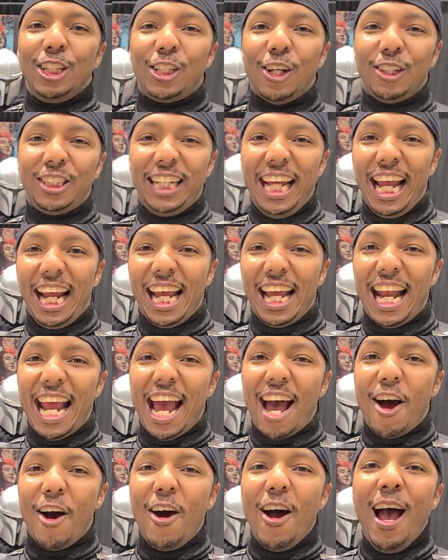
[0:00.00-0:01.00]
So check it
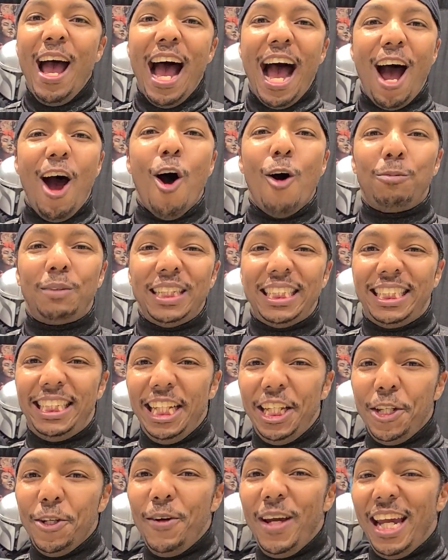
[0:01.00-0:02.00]
out. I hope to
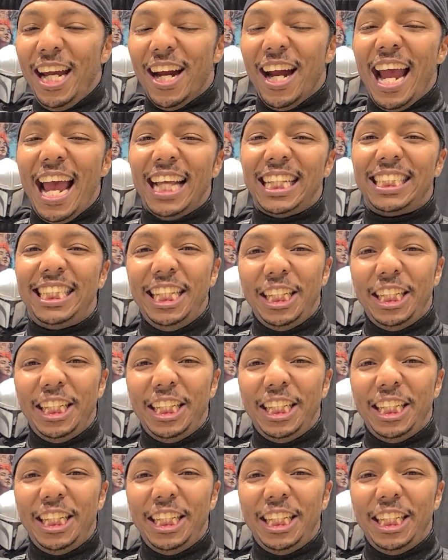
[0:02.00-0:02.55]
see you here at